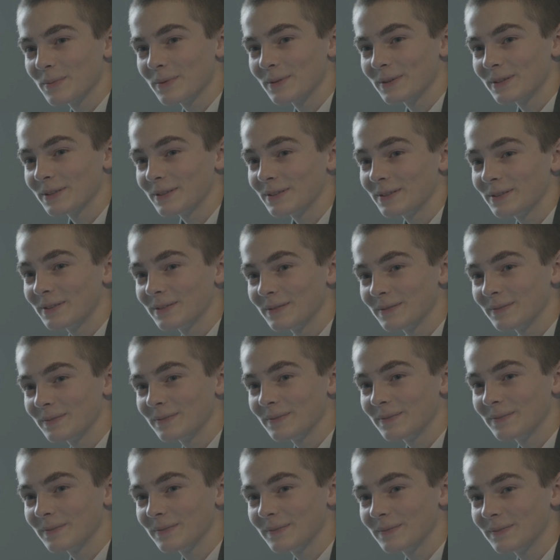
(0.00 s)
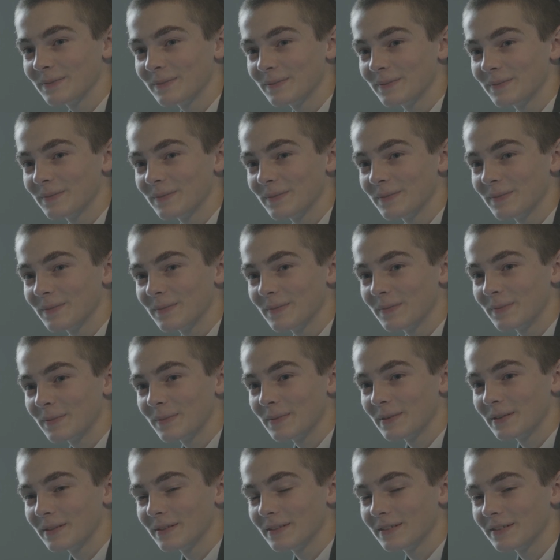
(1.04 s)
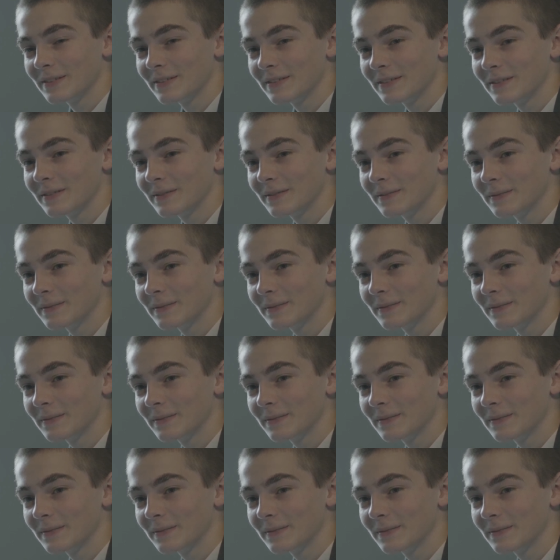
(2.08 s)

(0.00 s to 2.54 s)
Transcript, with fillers: Much. I mean, just...